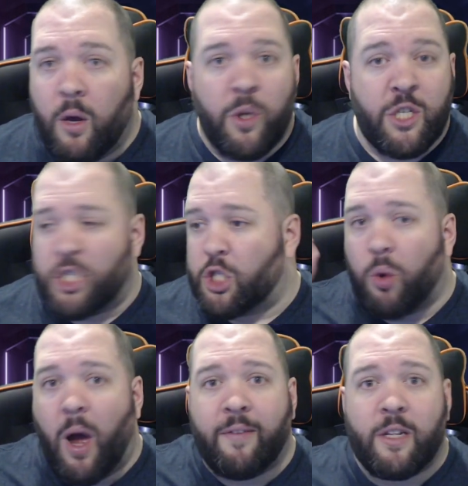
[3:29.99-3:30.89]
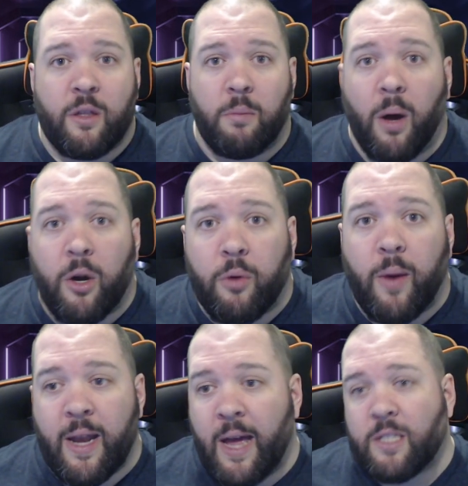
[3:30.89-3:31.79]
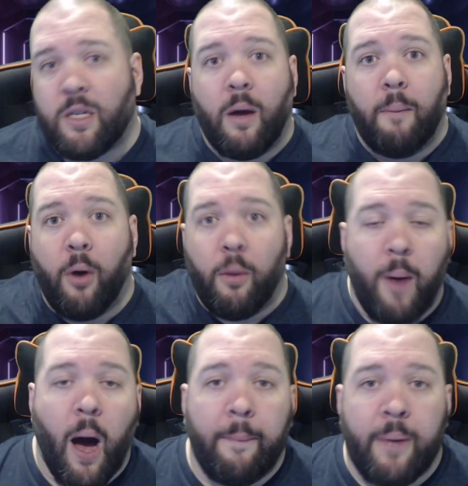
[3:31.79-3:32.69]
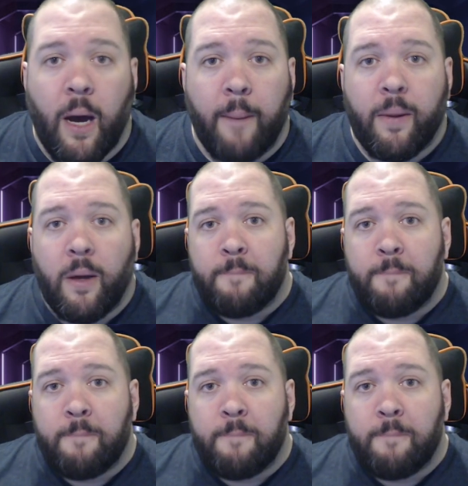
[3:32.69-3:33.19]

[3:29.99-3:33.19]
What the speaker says: We just drive it to the bunker right next, boom, pop it up,